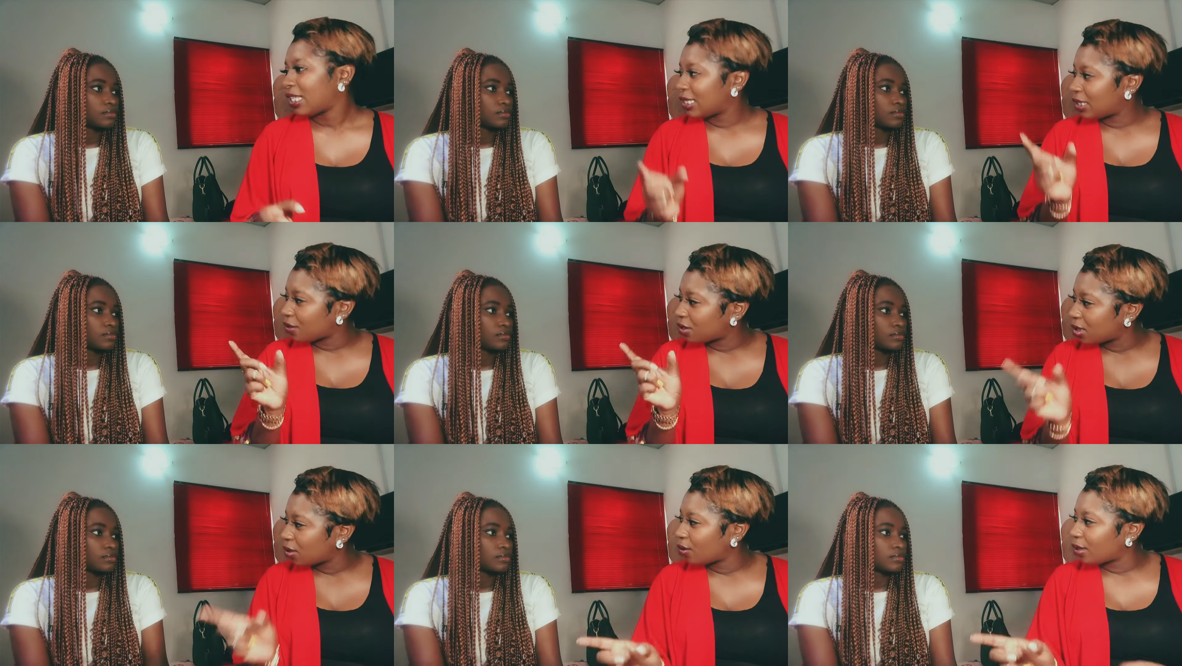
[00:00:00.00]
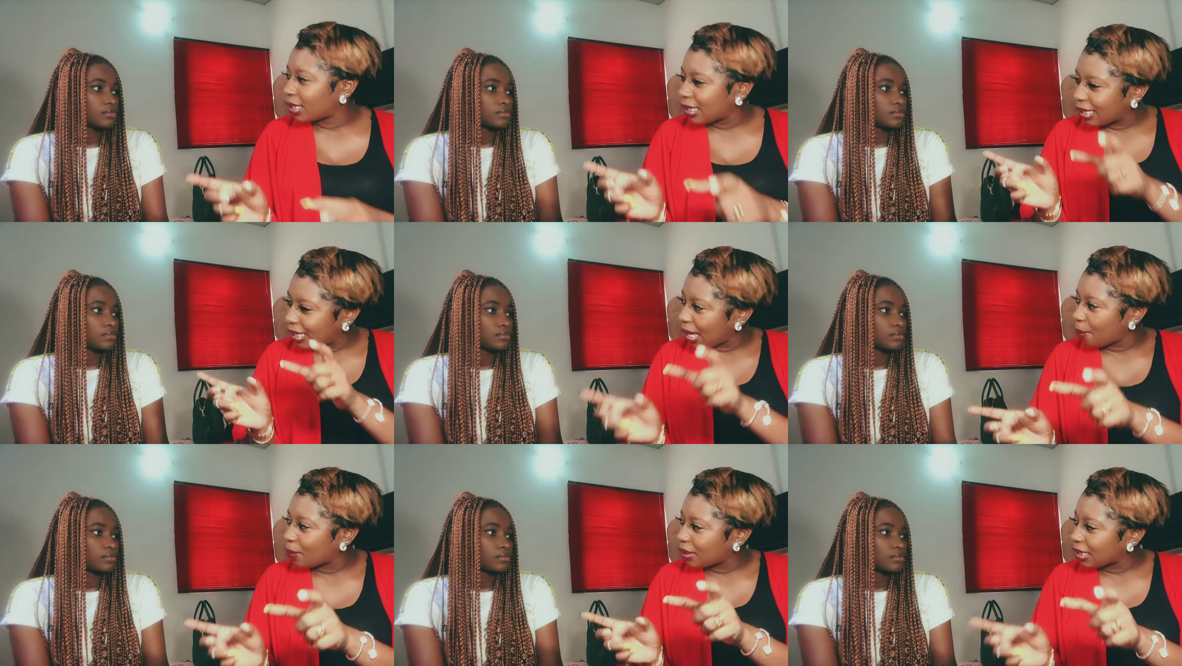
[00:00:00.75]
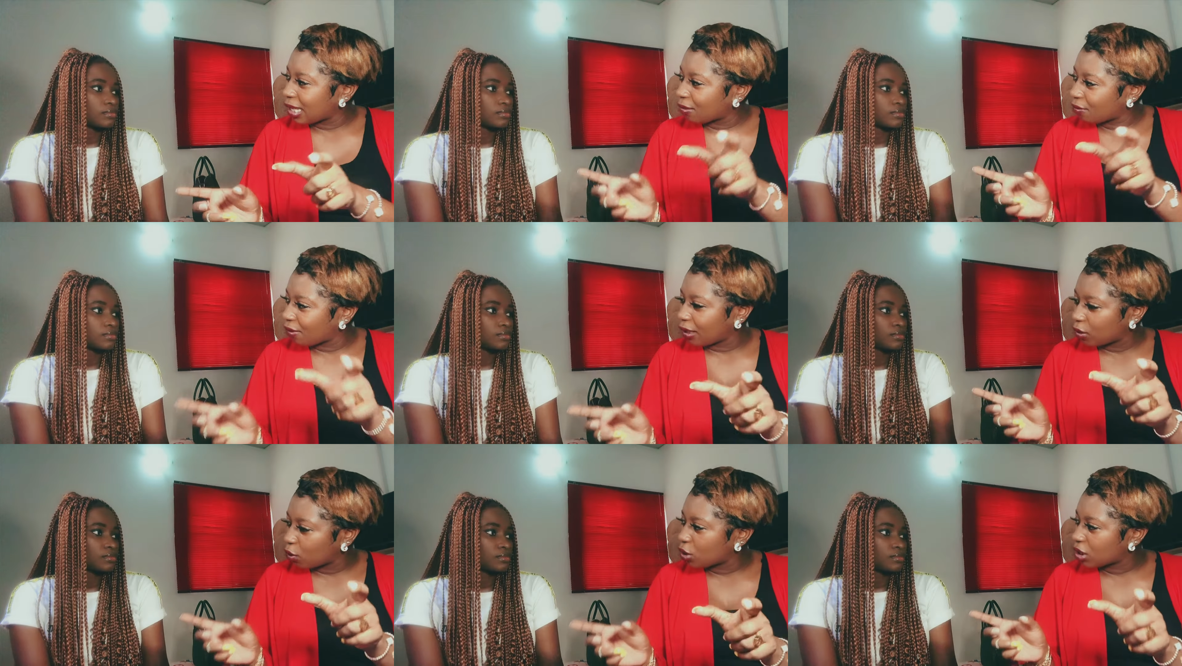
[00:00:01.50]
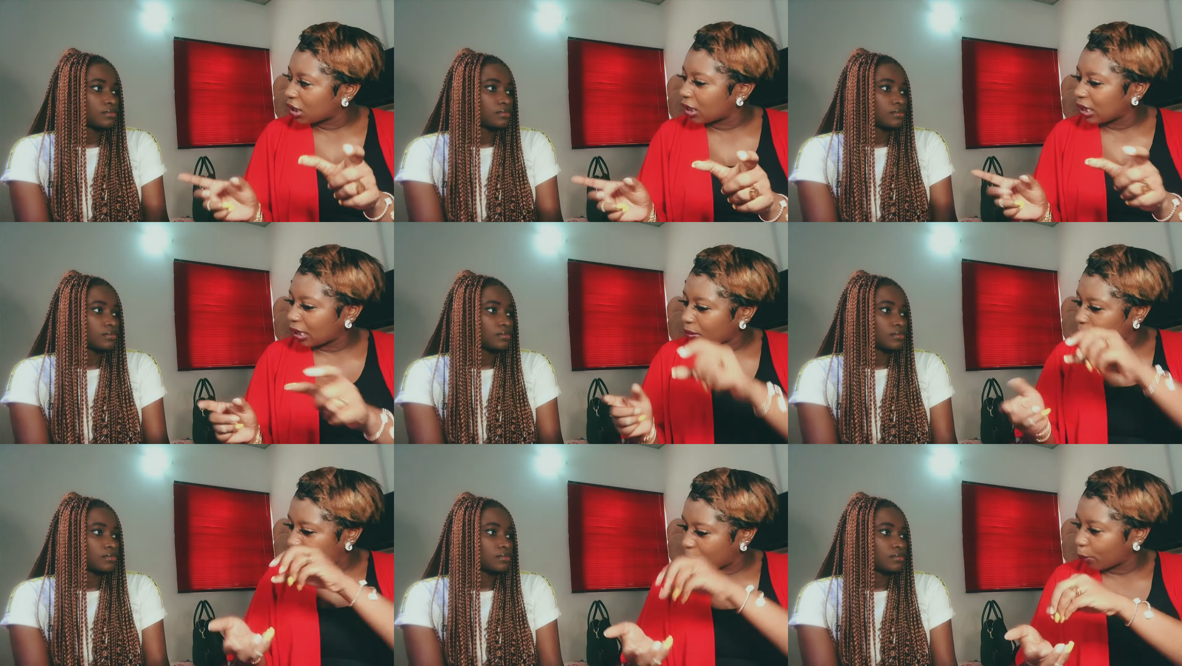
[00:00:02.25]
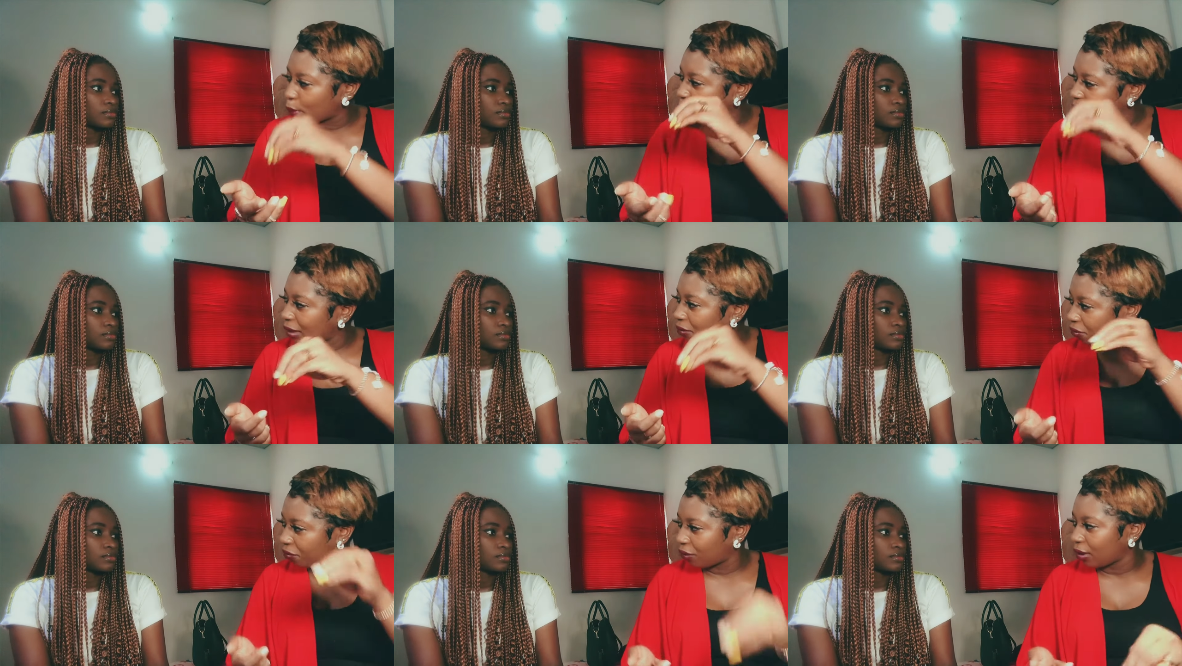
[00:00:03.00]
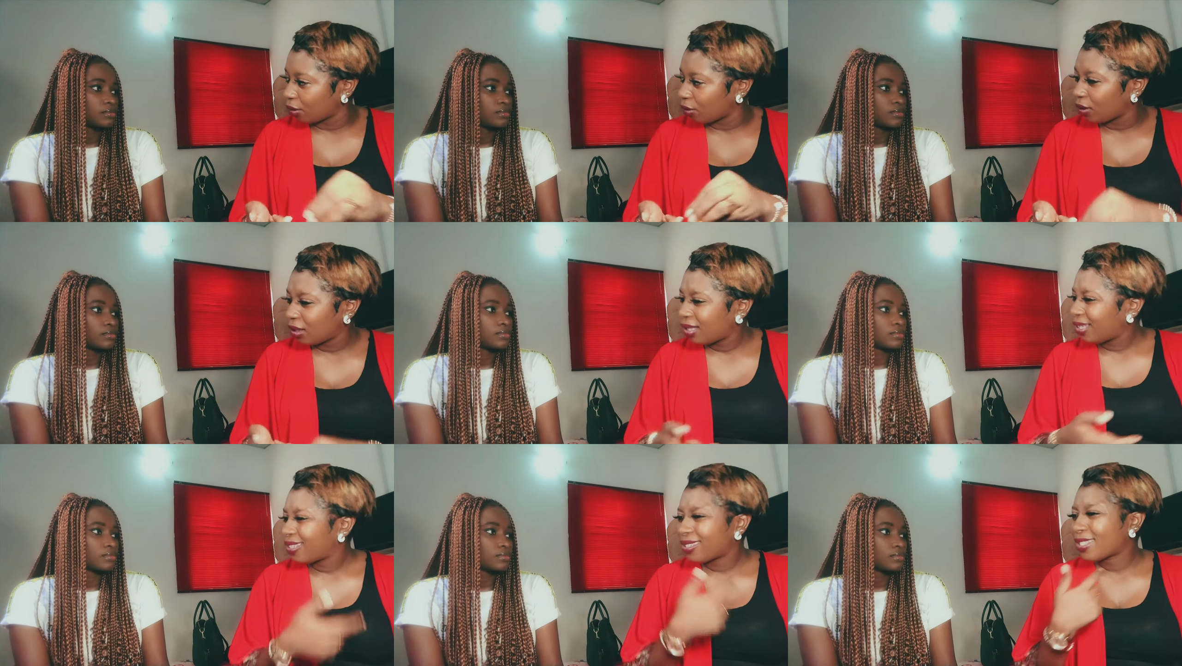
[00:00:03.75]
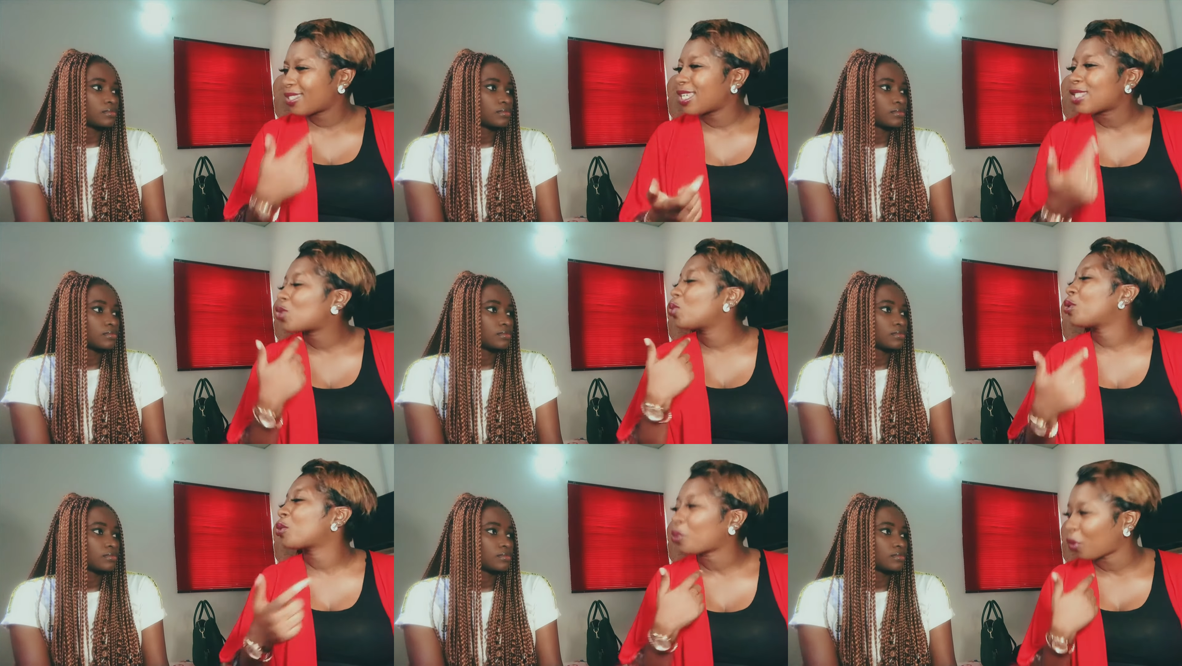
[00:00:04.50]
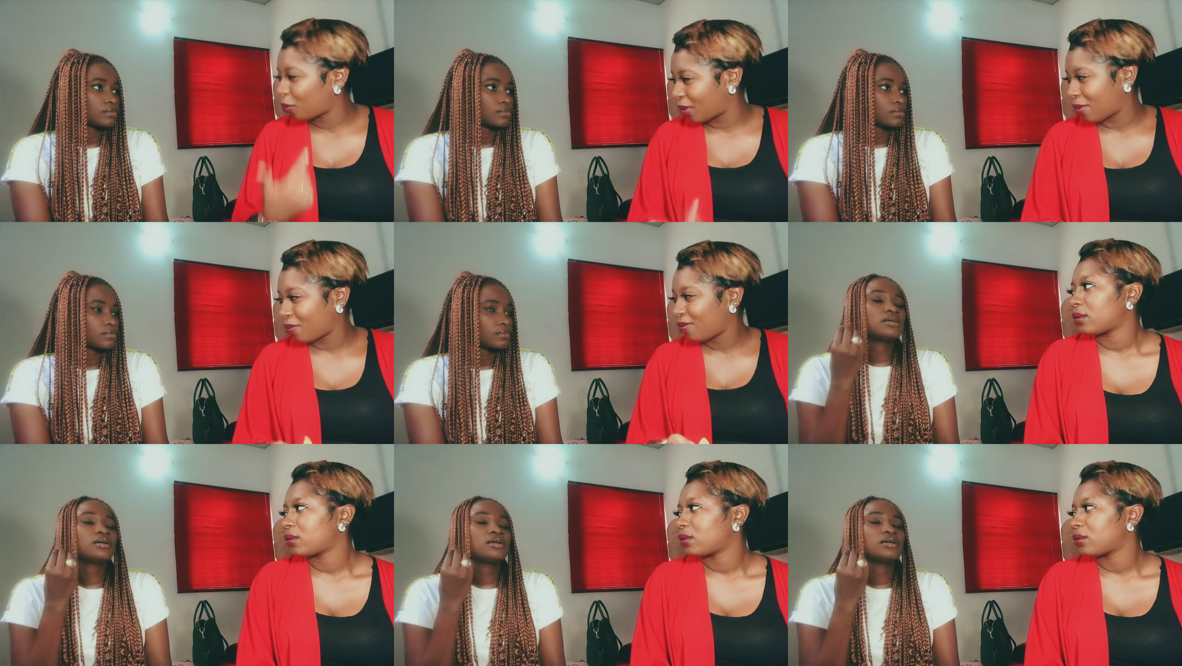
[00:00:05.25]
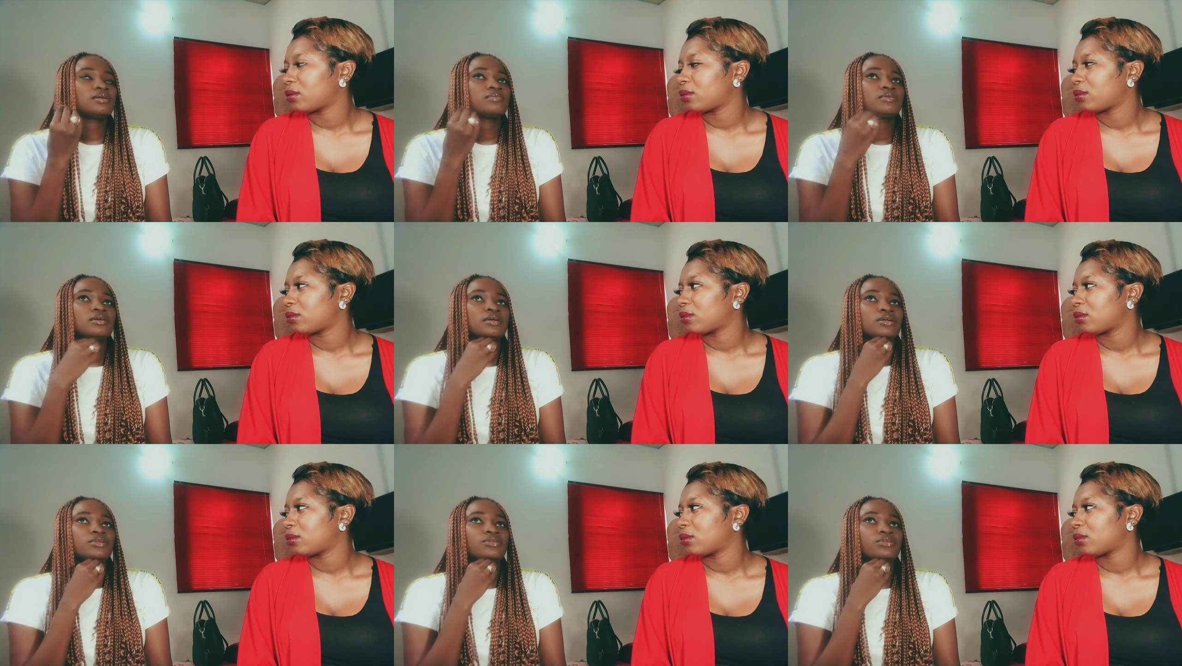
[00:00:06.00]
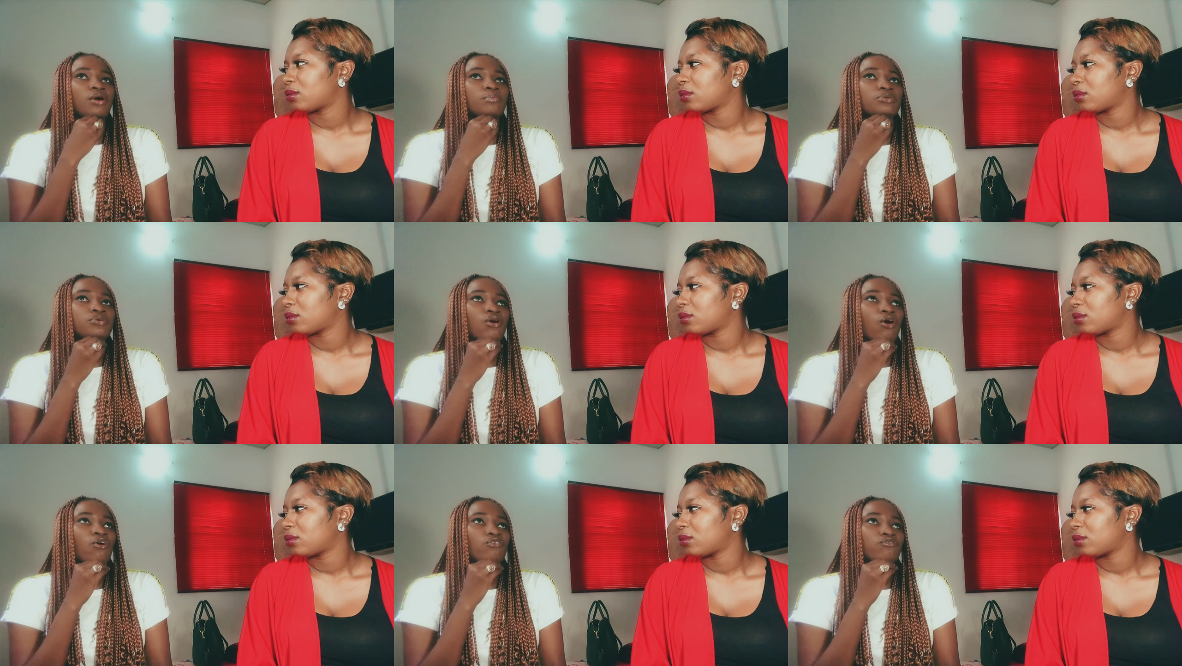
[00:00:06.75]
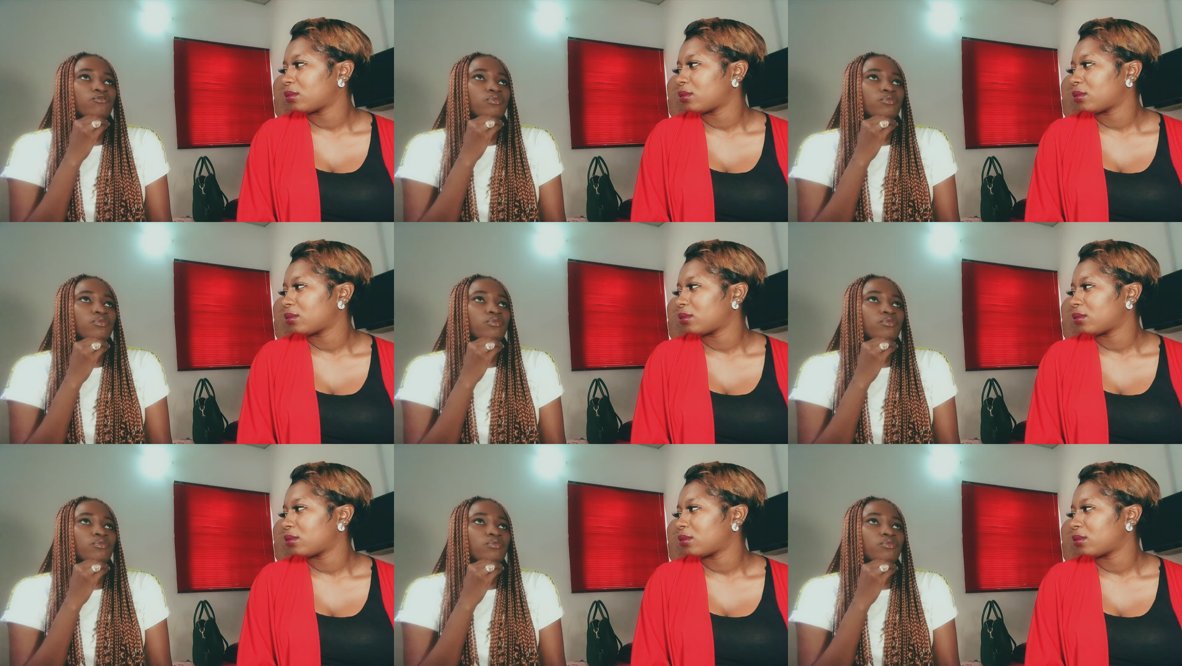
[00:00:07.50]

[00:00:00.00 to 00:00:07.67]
Speaker 1: there's still a gap in that value chain that people can feel. There's, there's too much problem.
Speaker 2: The number of